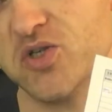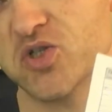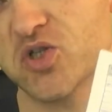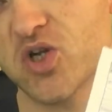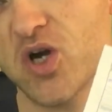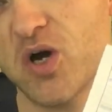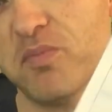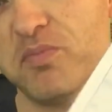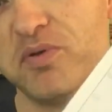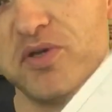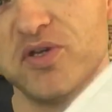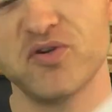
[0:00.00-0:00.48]
you
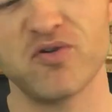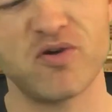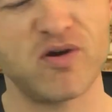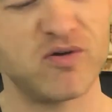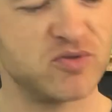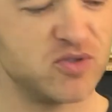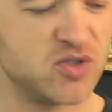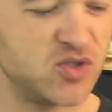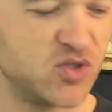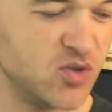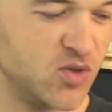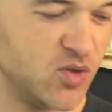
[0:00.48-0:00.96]
sharpen your
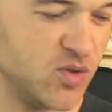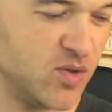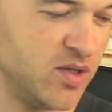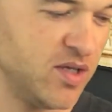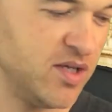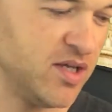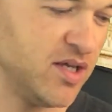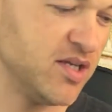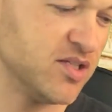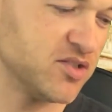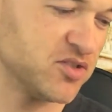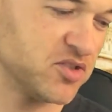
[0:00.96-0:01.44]
own saw.
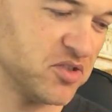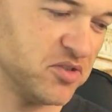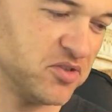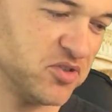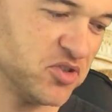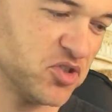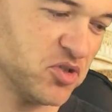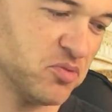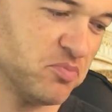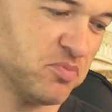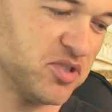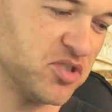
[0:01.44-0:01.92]
So
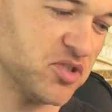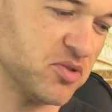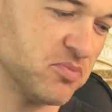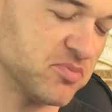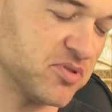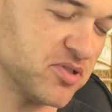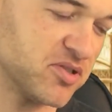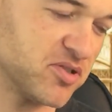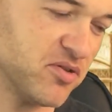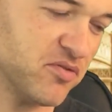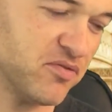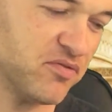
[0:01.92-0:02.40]
there should be
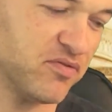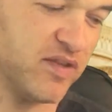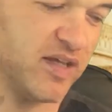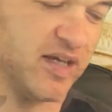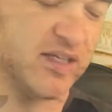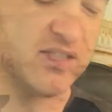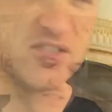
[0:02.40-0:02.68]
some stuff